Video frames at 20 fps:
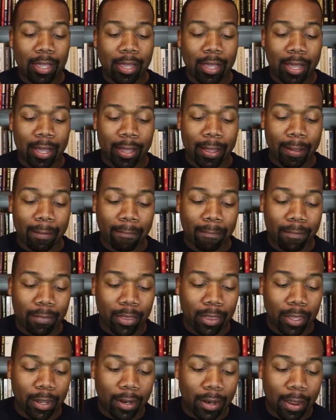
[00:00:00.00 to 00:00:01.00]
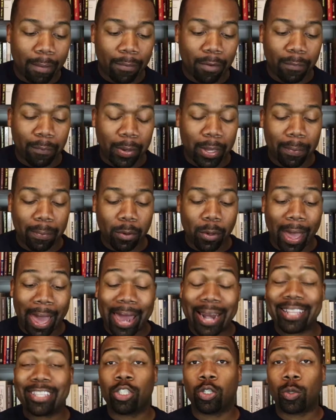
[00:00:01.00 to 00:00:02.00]
The number of people
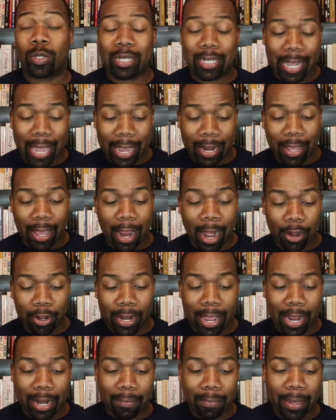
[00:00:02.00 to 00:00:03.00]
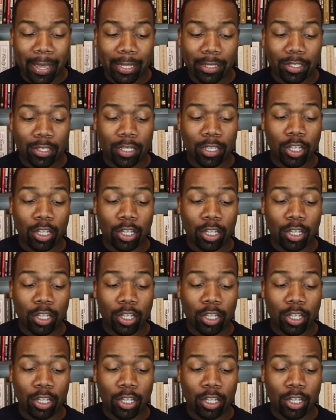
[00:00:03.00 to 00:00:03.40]
added to our database,